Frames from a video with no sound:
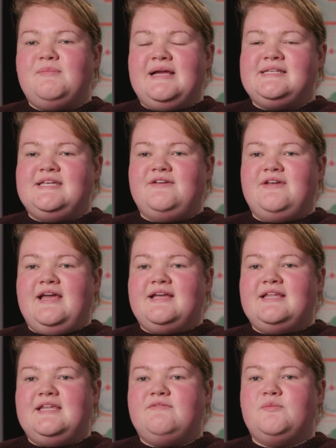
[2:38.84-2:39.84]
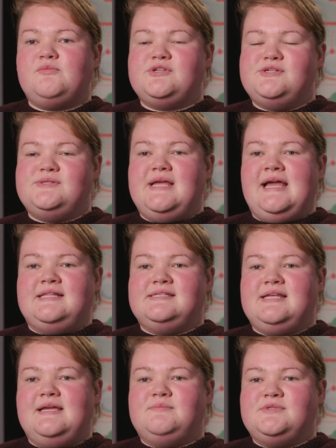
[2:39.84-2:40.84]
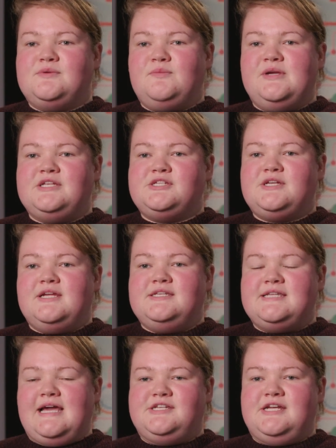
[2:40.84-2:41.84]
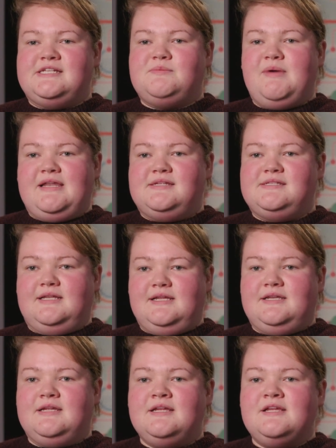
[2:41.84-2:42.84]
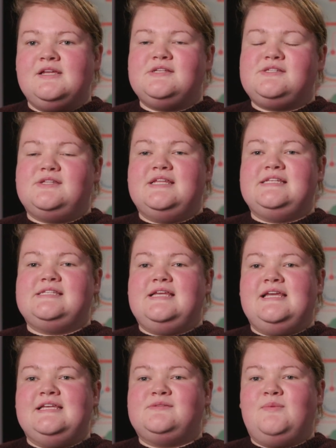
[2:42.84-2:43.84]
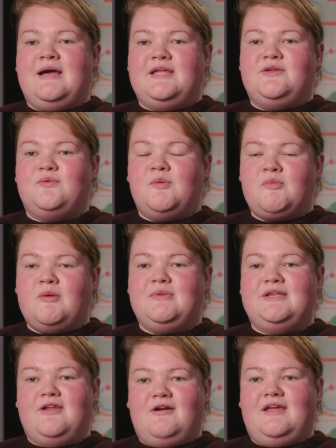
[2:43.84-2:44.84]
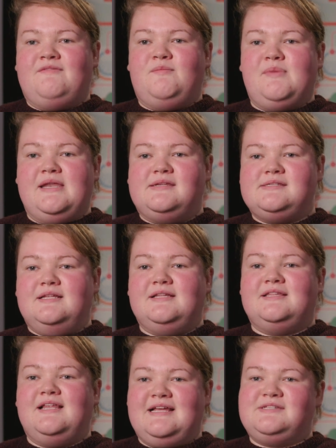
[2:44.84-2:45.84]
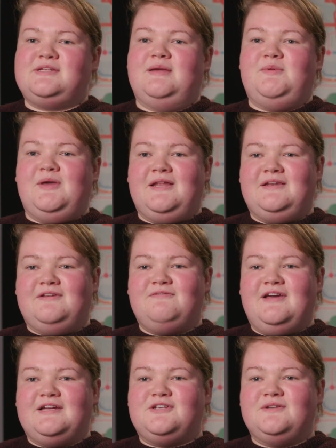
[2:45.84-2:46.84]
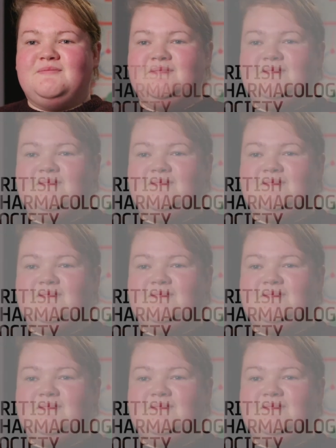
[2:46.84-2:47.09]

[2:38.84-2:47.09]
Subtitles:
bacteria can even produce enzymes which can digest penicillin. So this is why you were probably not given penicillin the last time you had an infection.